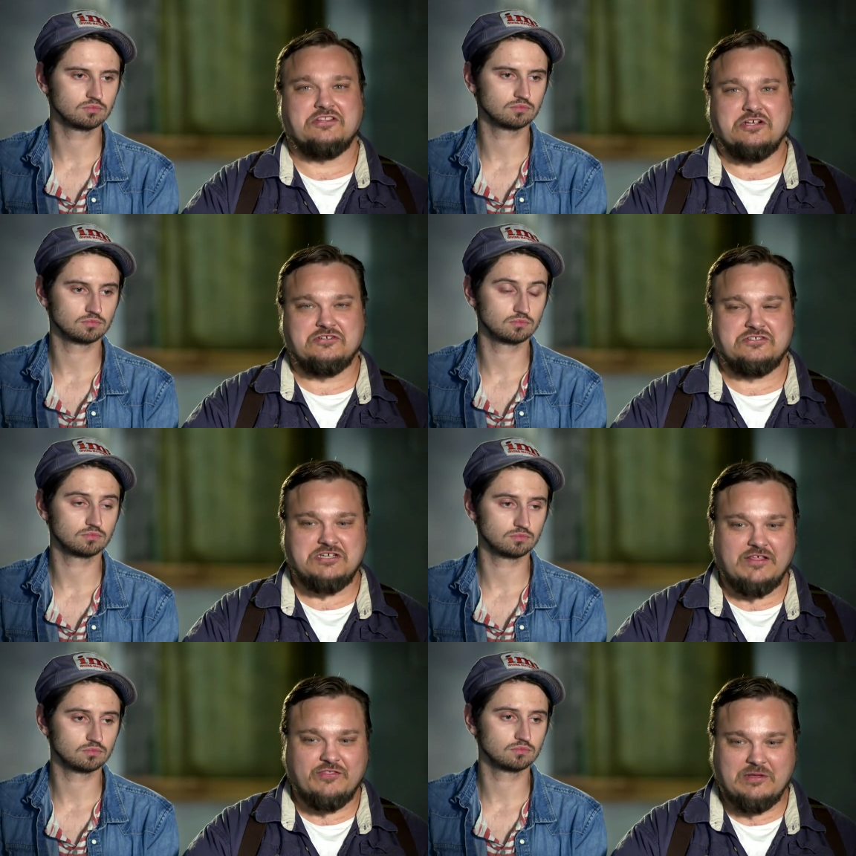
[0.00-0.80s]
Speaker 1: there's
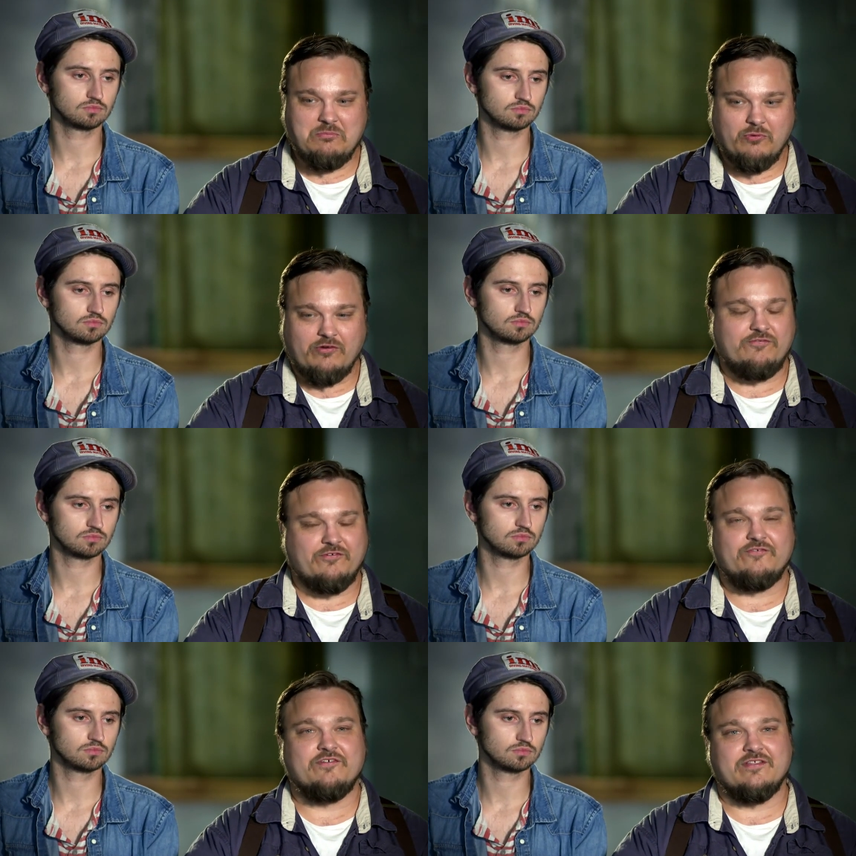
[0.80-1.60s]
nothing more
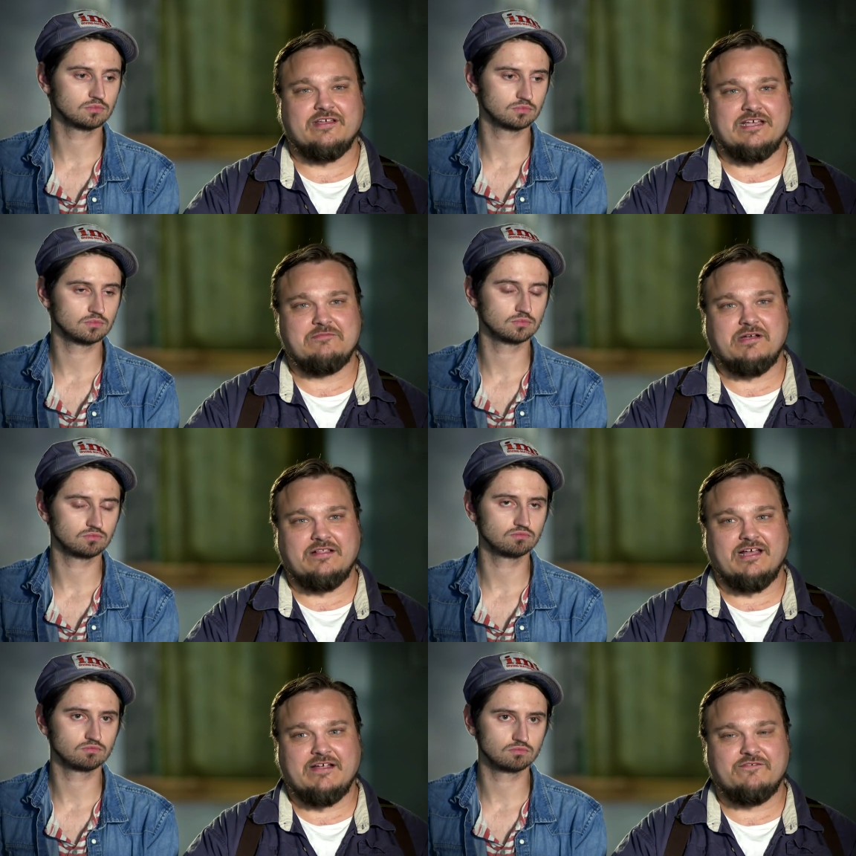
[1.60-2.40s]
fulfilling in my
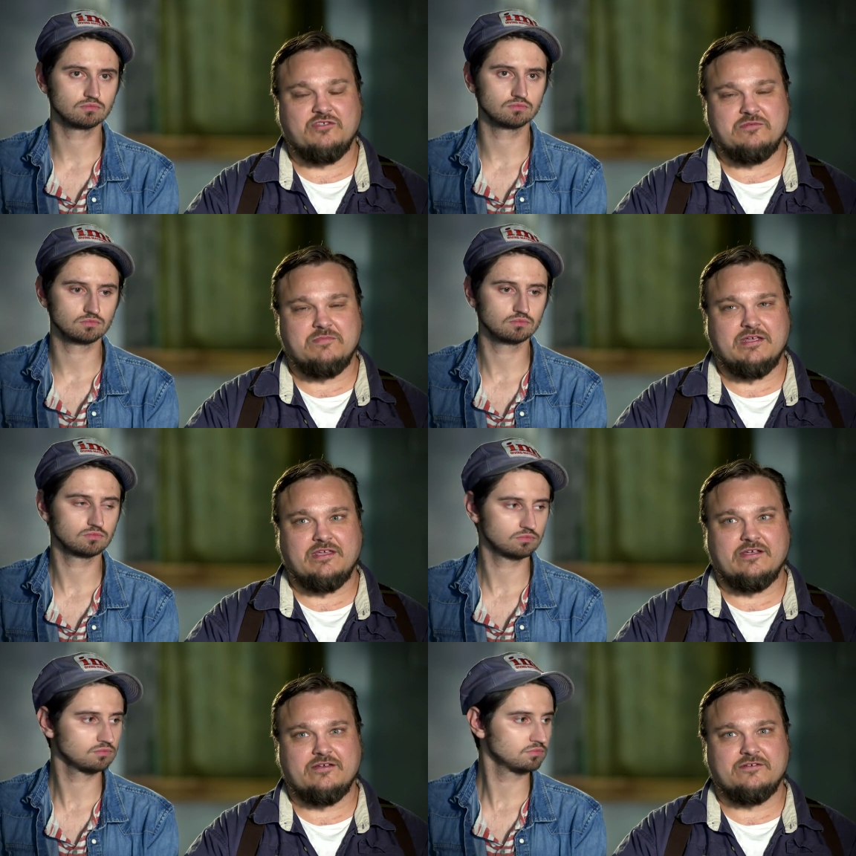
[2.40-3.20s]
life than
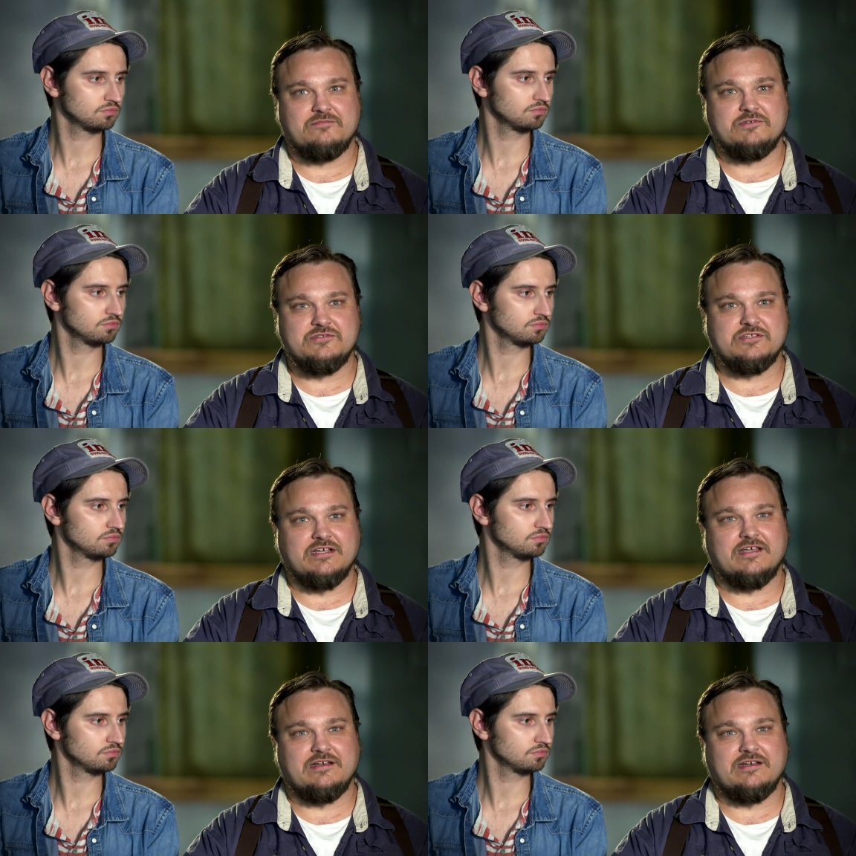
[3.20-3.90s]
making music